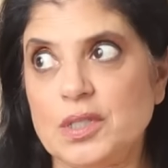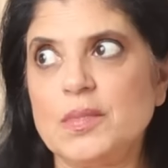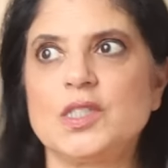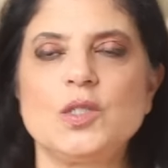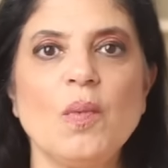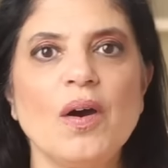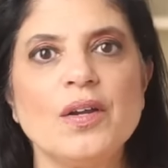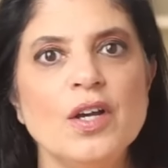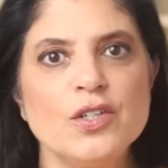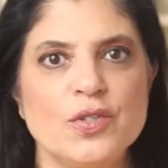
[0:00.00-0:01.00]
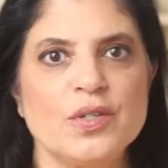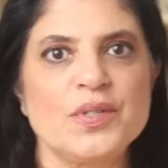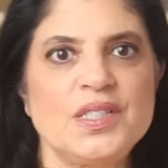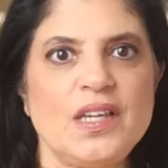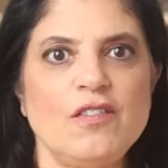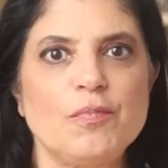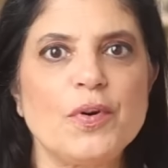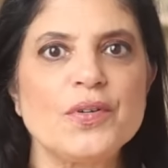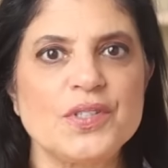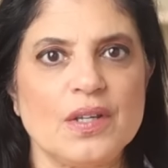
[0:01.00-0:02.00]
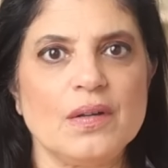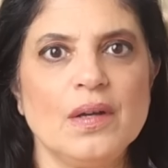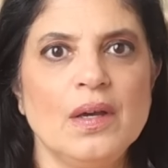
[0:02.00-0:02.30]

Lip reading: someone's smart, so they're a safe person.